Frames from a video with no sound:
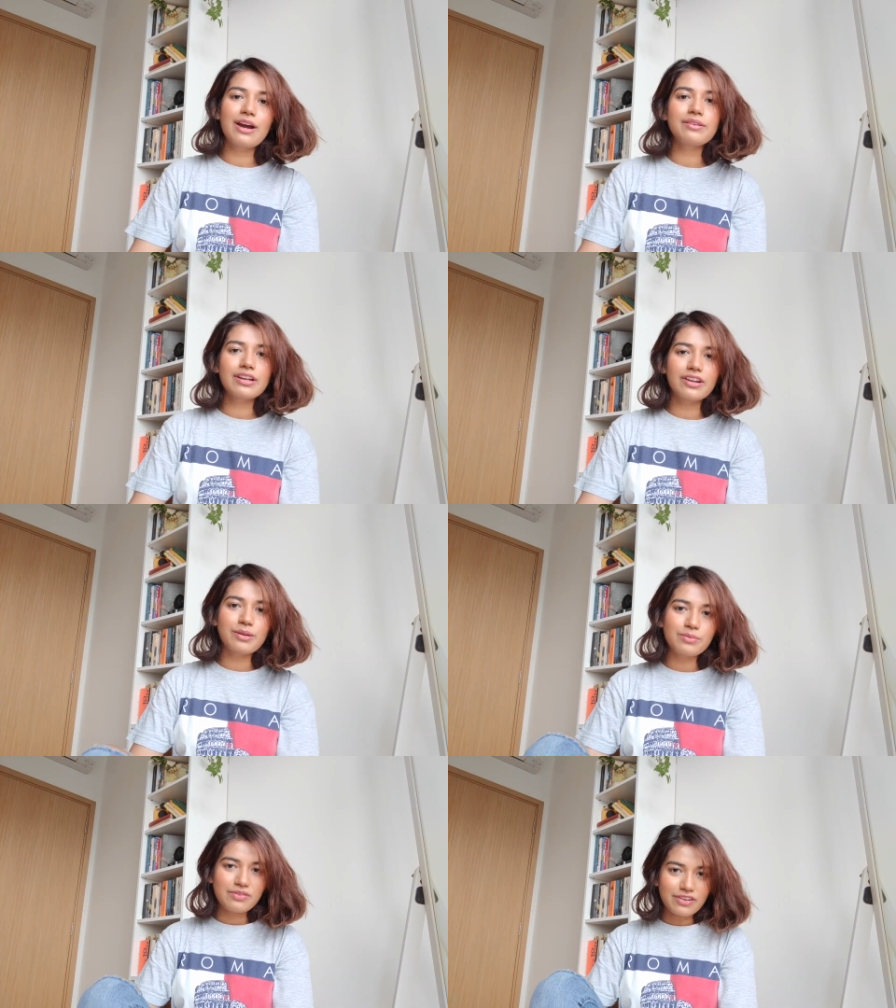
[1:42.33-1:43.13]
Now we're gonna
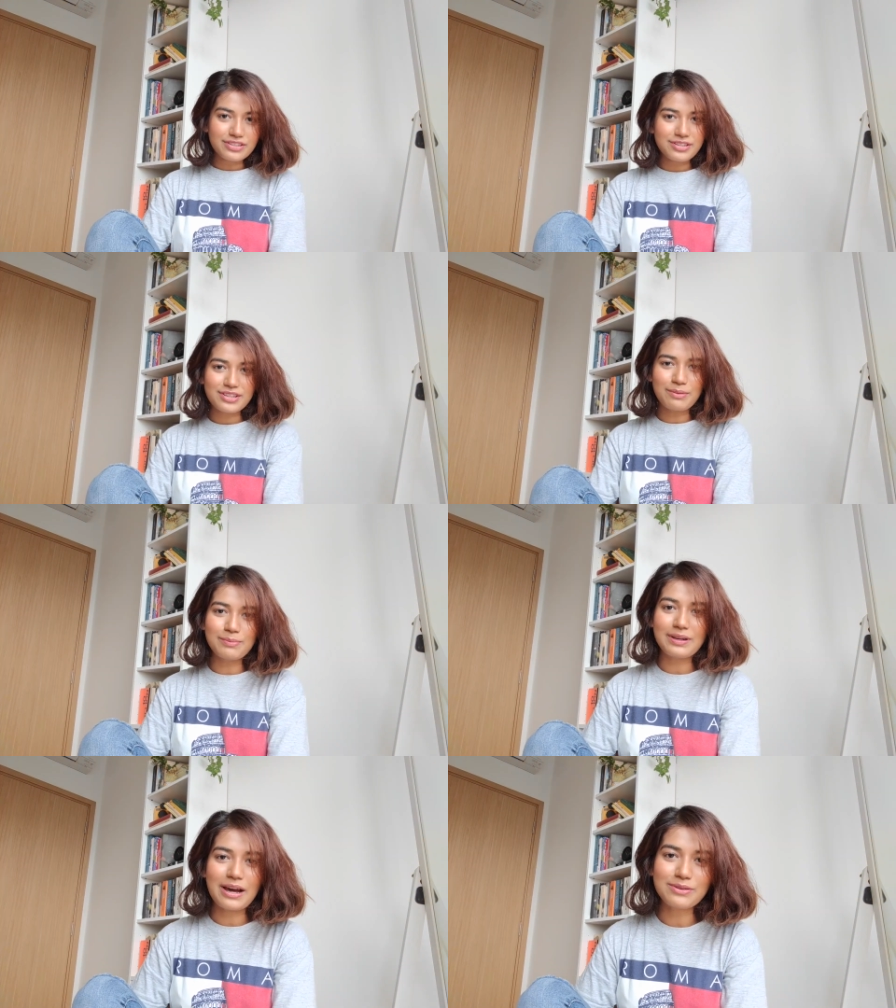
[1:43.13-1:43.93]
move on to some
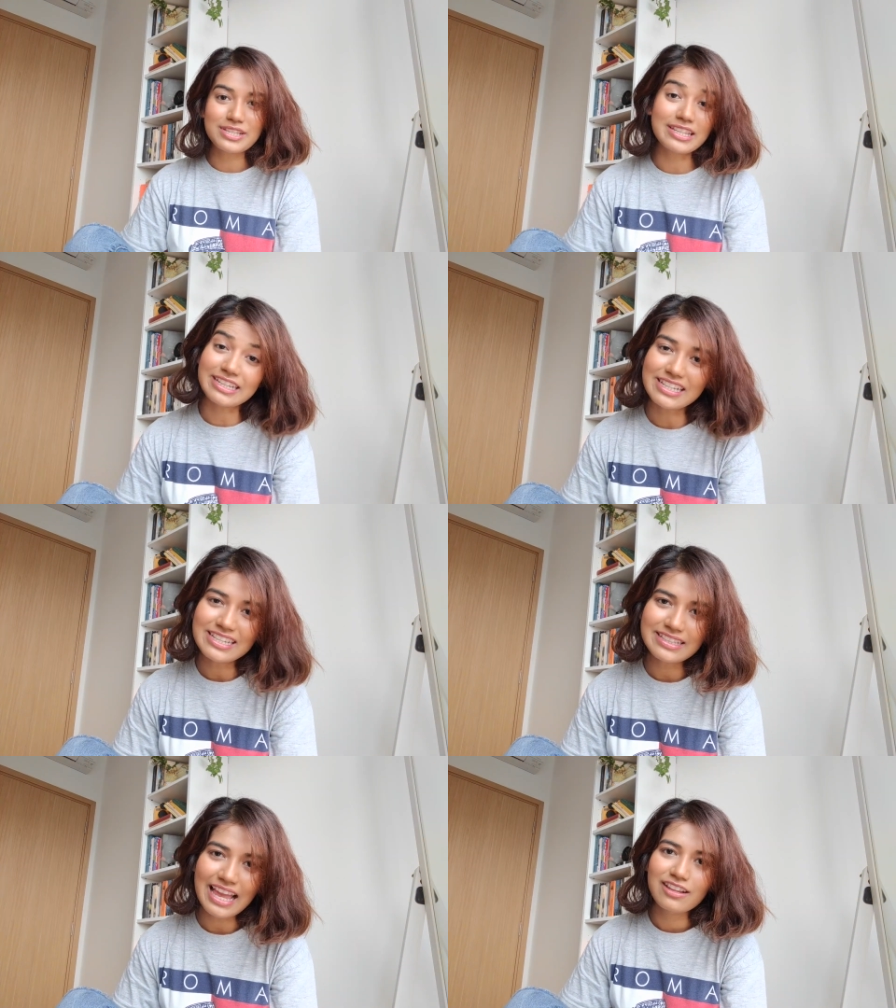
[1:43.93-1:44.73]

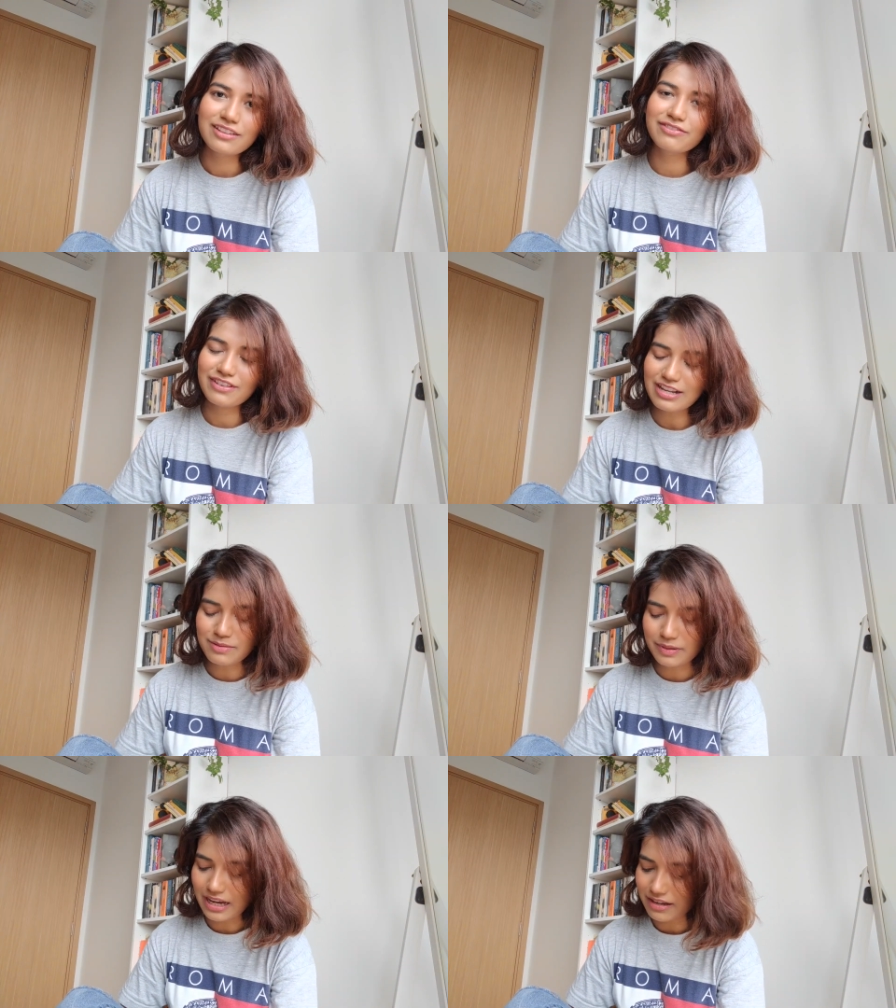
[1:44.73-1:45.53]
blouses. The
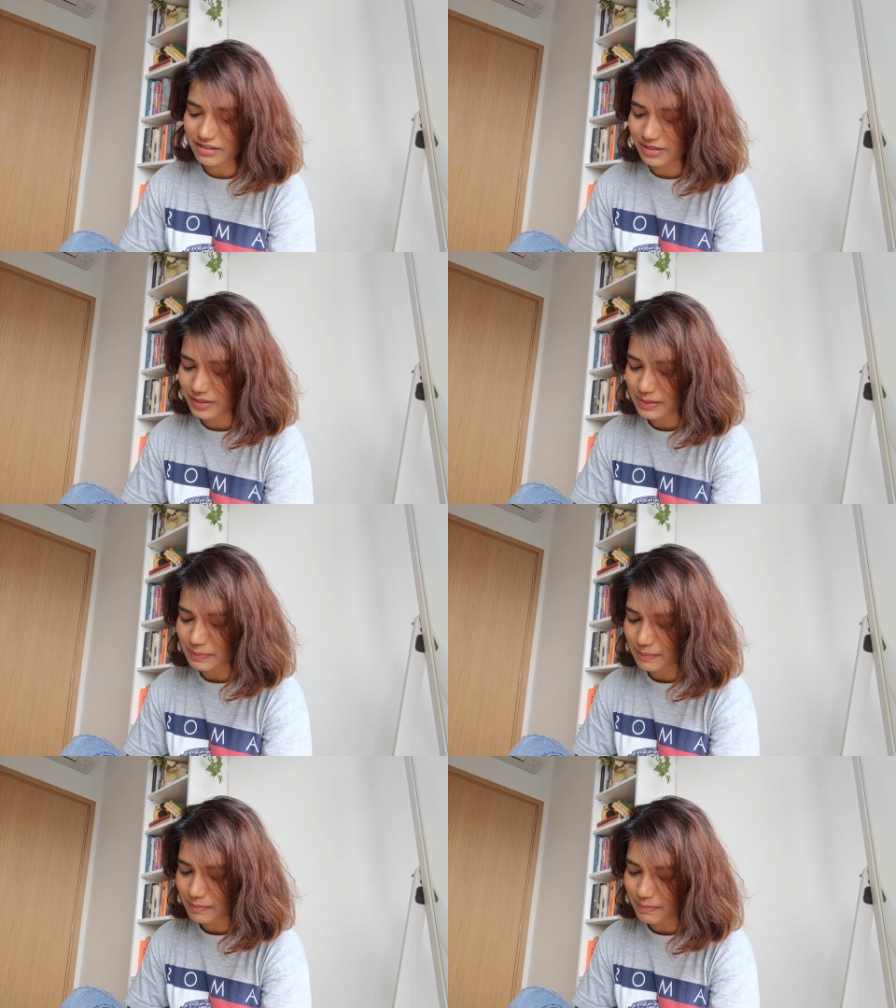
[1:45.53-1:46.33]
first blouse
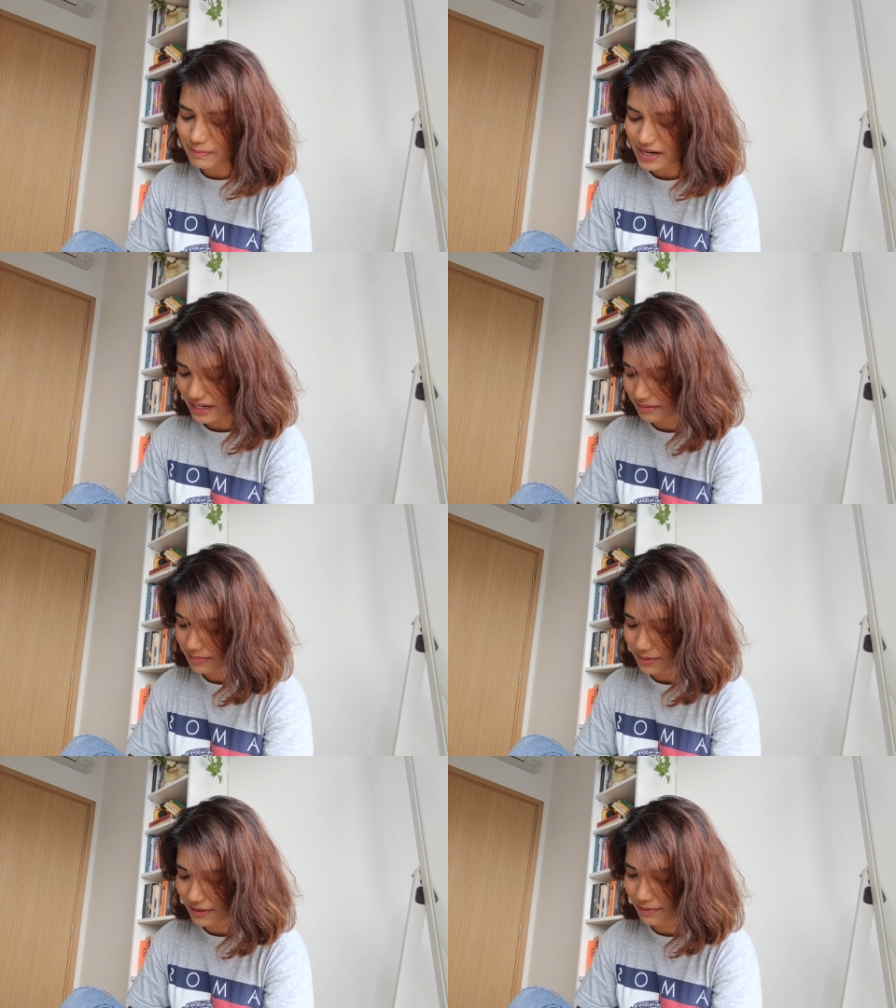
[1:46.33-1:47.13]
might
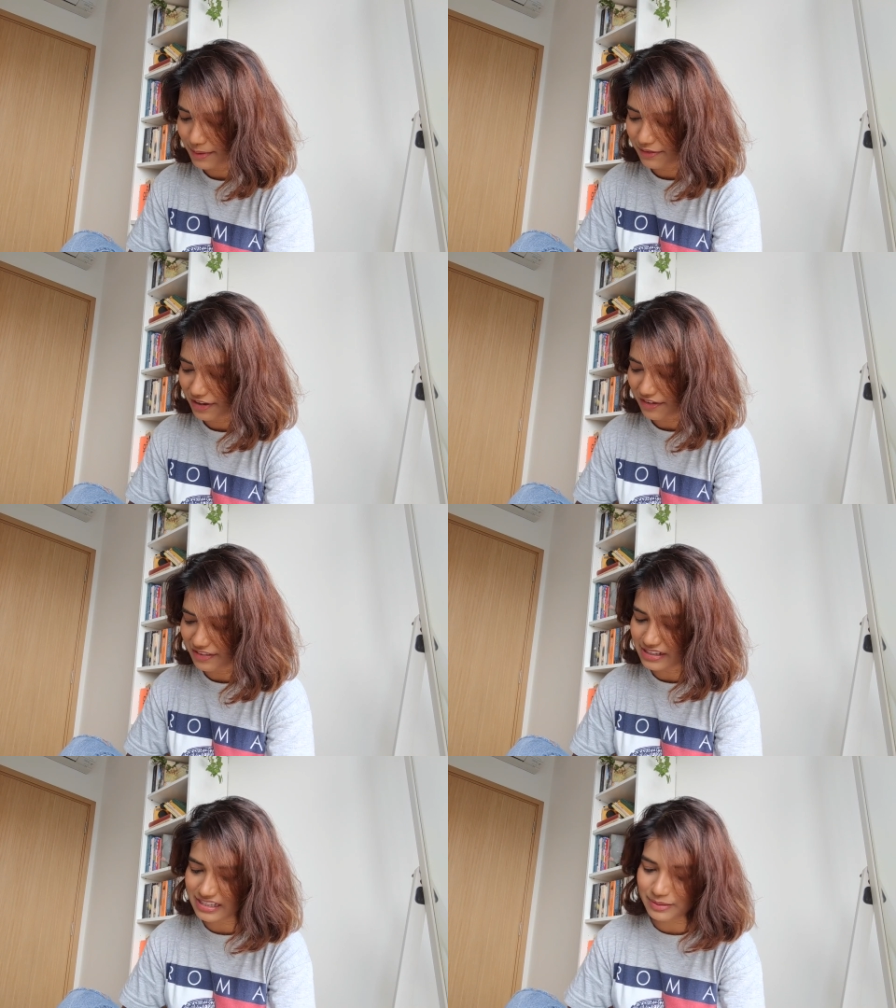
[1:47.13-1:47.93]
be one of my
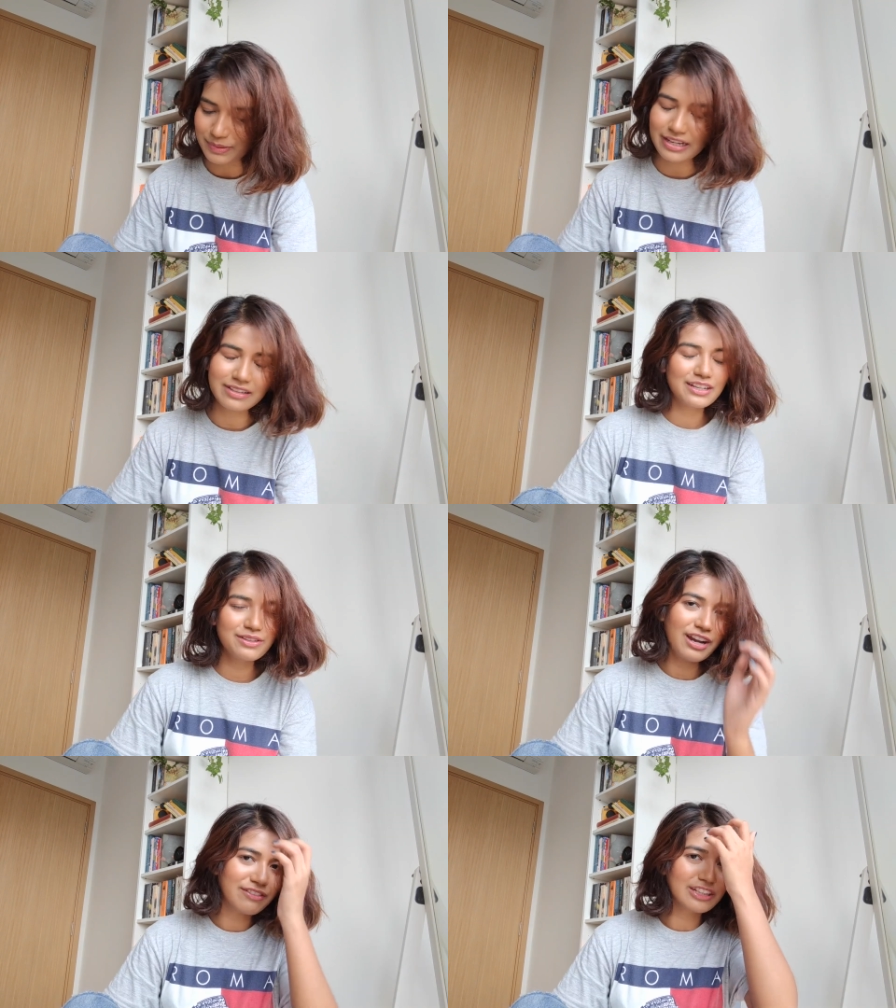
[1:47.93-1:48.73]
favorites, but I
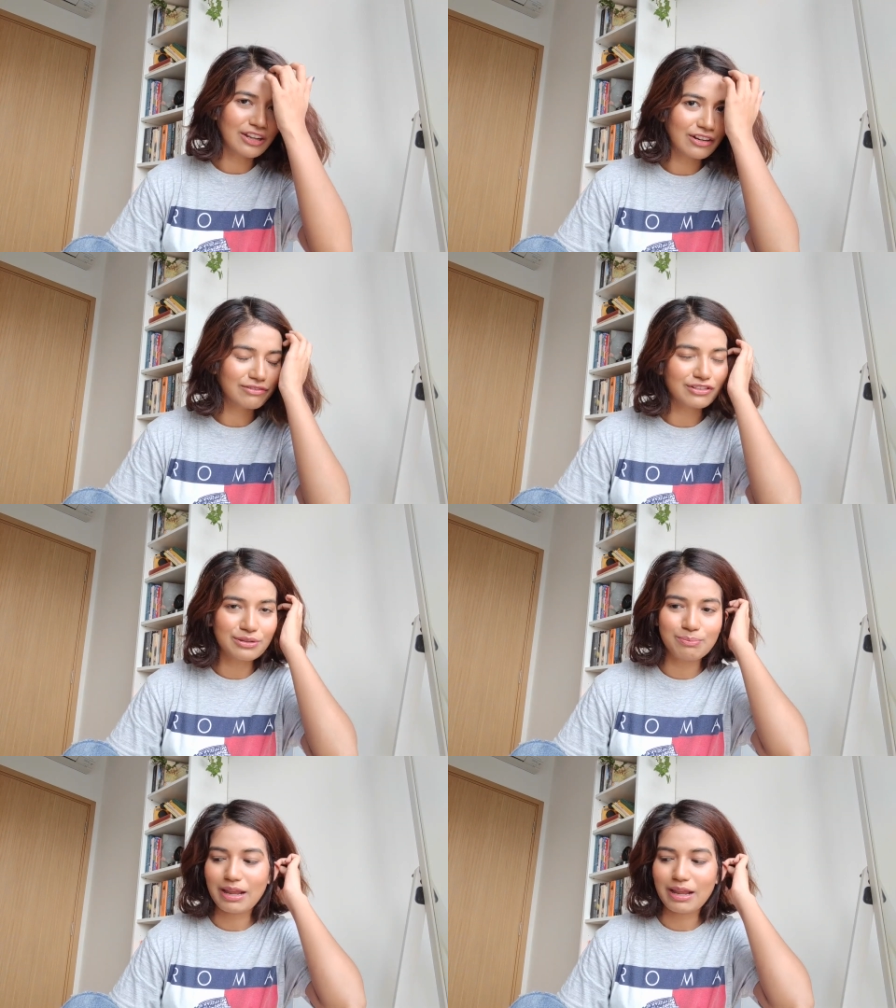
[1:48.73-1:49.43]
do have a lot of good